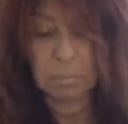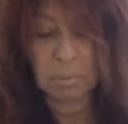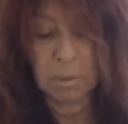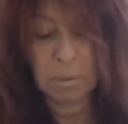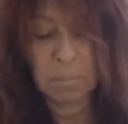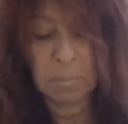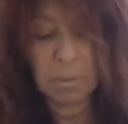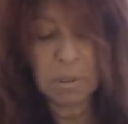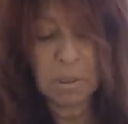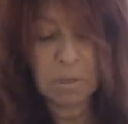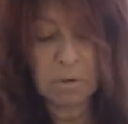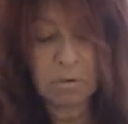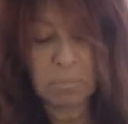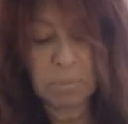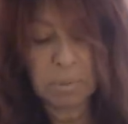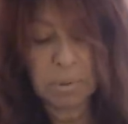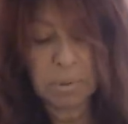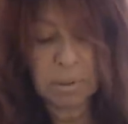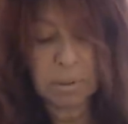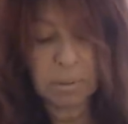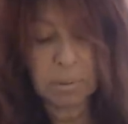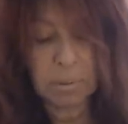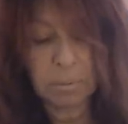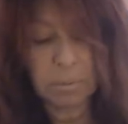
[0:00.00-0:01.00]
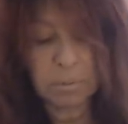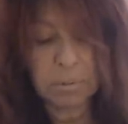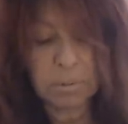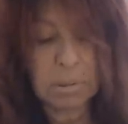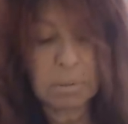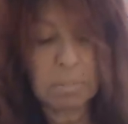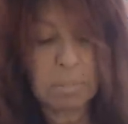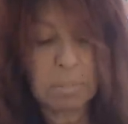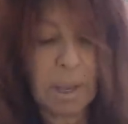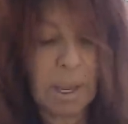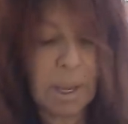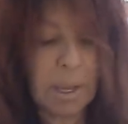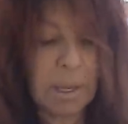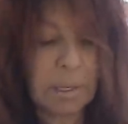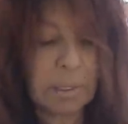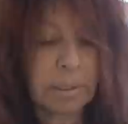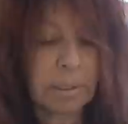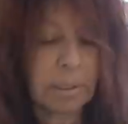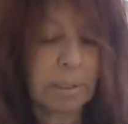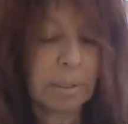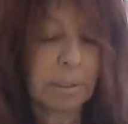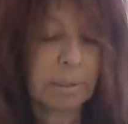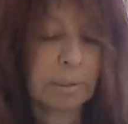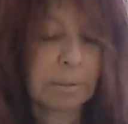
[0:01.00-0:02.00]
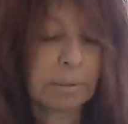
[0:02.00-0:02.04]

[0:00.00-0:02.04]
Maybe you've been holding back.